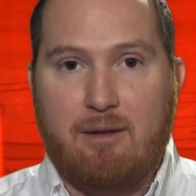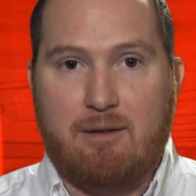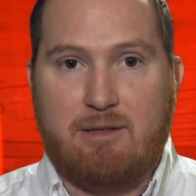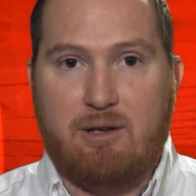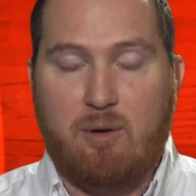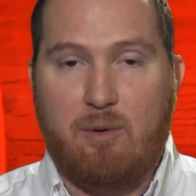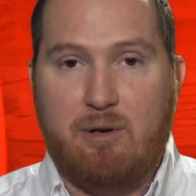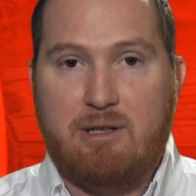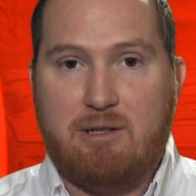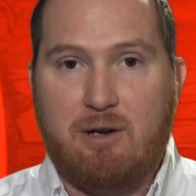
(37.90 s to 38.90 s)
The
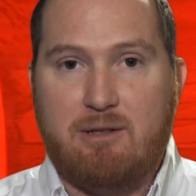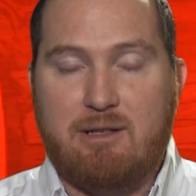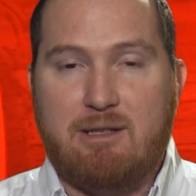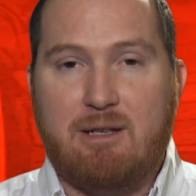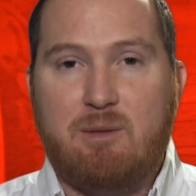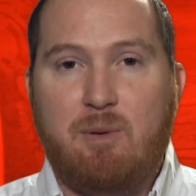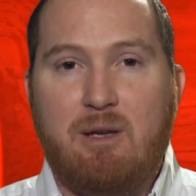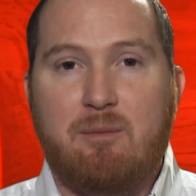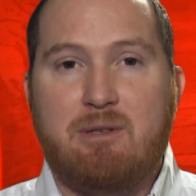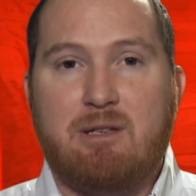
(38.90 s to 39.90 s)
ceremony starts at 6
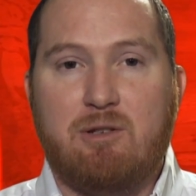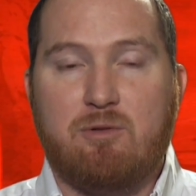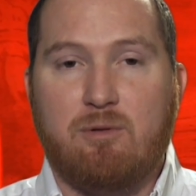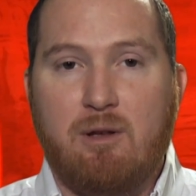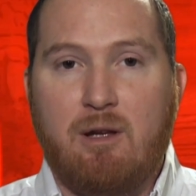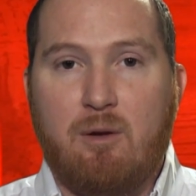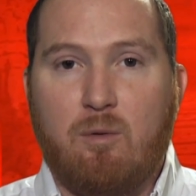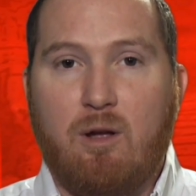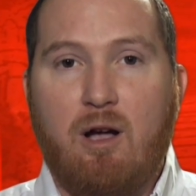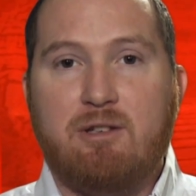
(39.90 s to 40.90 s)
p.m. Central.
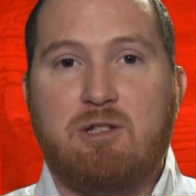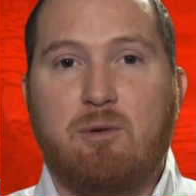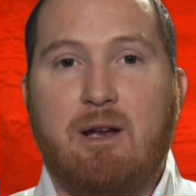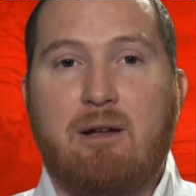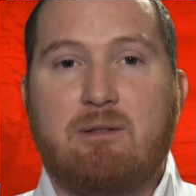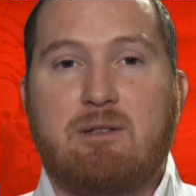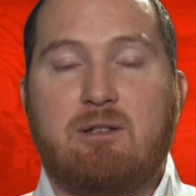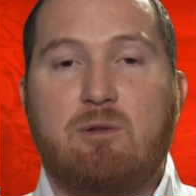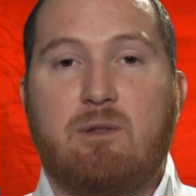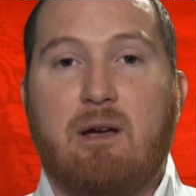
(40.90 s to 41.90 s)
We'll also announce the
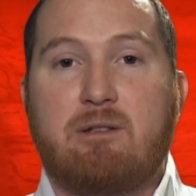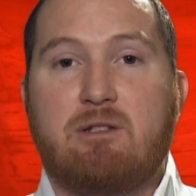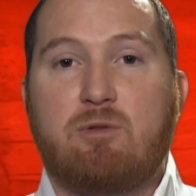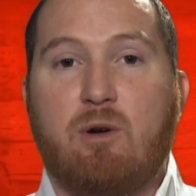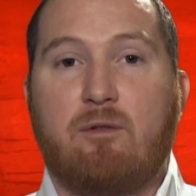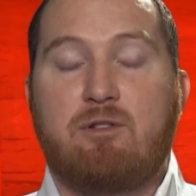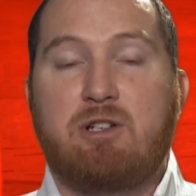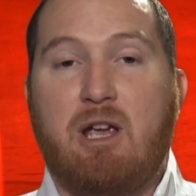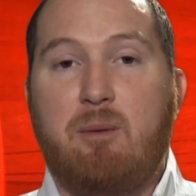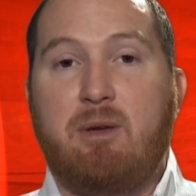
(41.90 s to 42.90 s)
2012
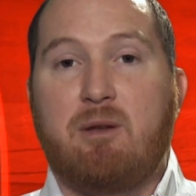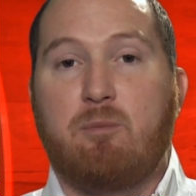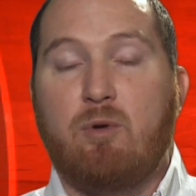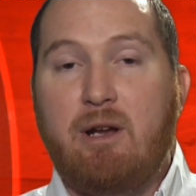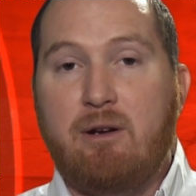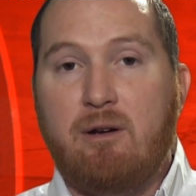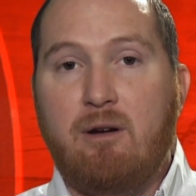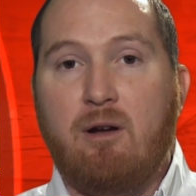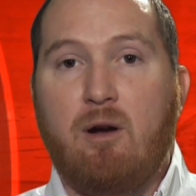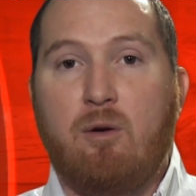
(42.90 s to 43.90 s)
champion
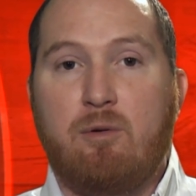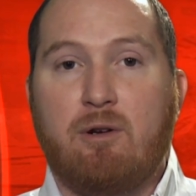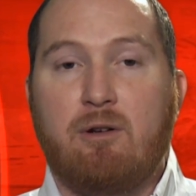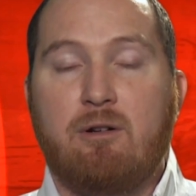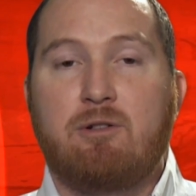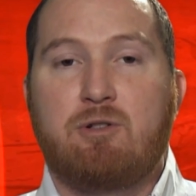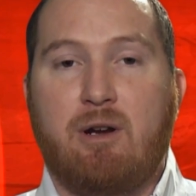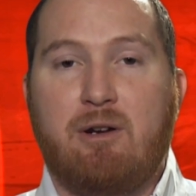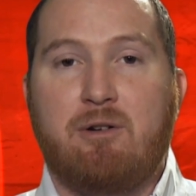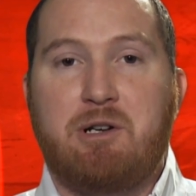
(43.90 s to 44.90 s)
breeder, owner,
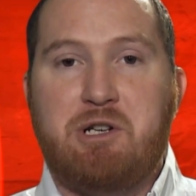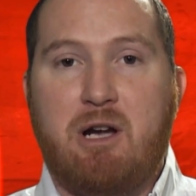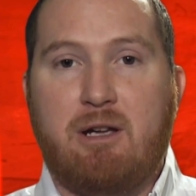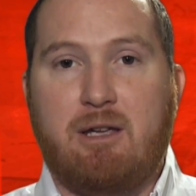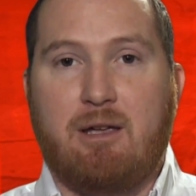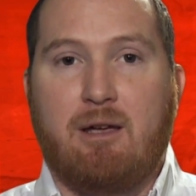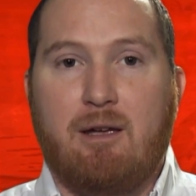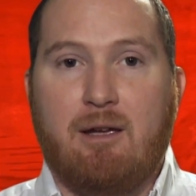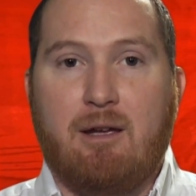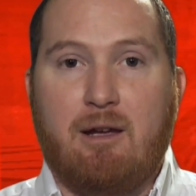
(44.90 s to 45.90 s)
trainer, and jockey.
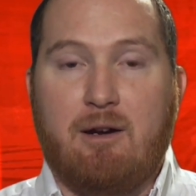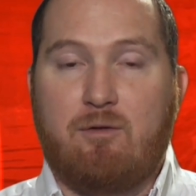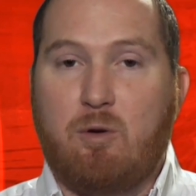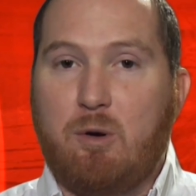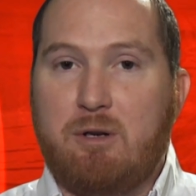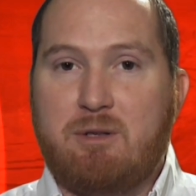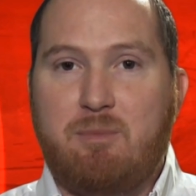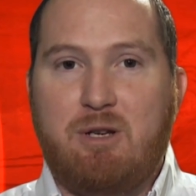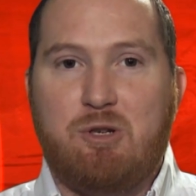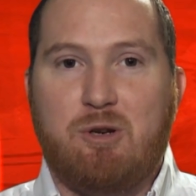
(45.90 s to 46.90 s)
And of course,
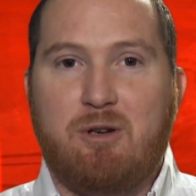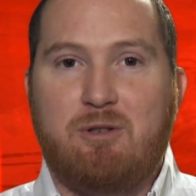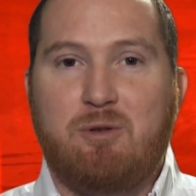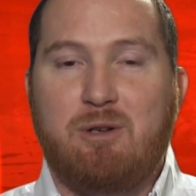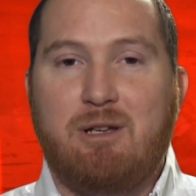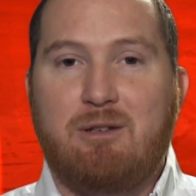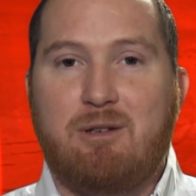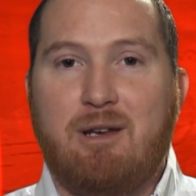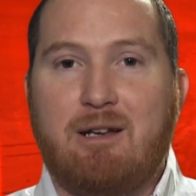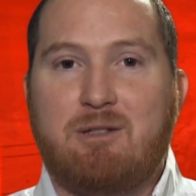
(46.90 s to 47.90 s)
be sure to tune in
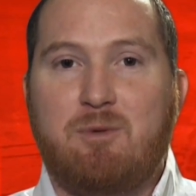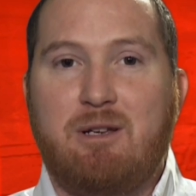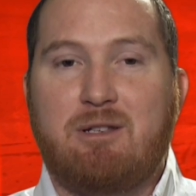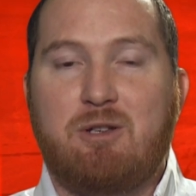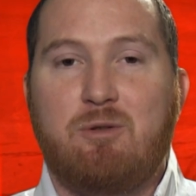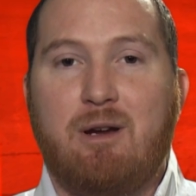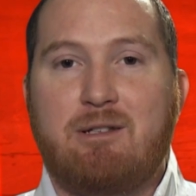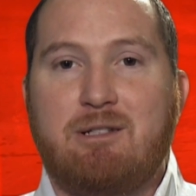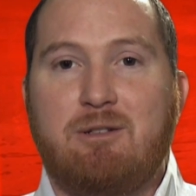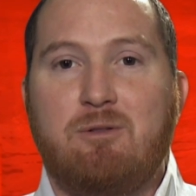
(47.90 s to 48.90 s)
to next week's Q
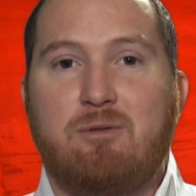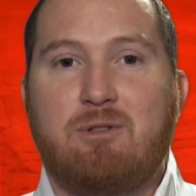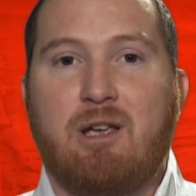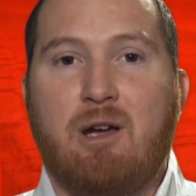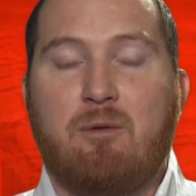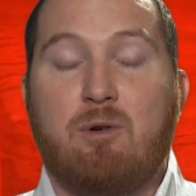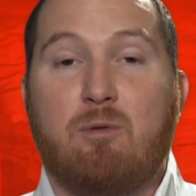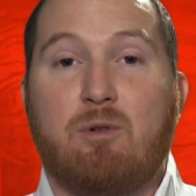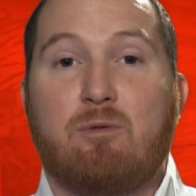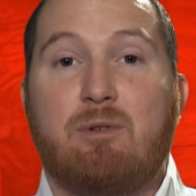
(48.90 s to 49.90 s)
Racing News where
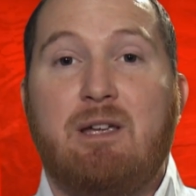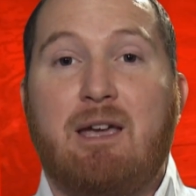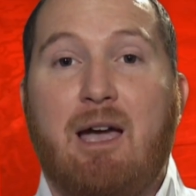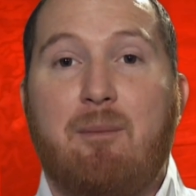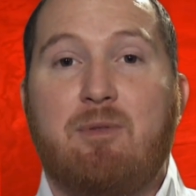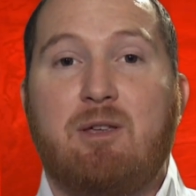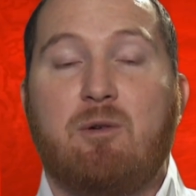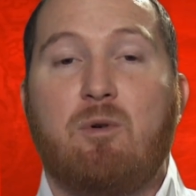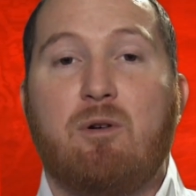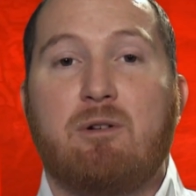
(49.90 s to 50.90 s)
we'll recap the
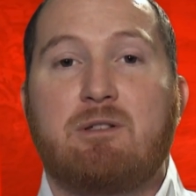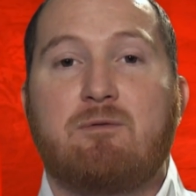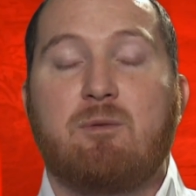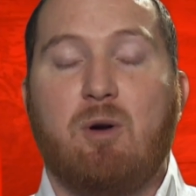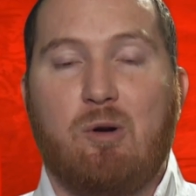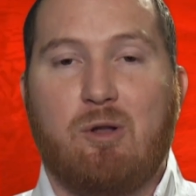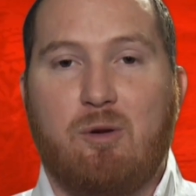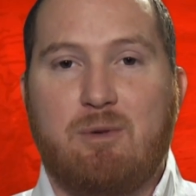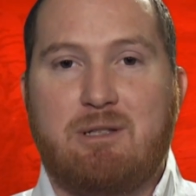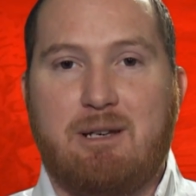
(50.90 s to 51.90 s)
awards from
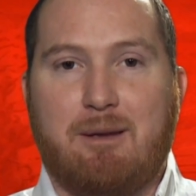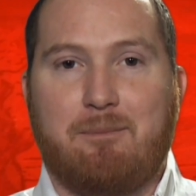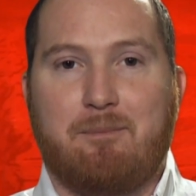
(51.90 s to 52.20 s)
Oklahoma City.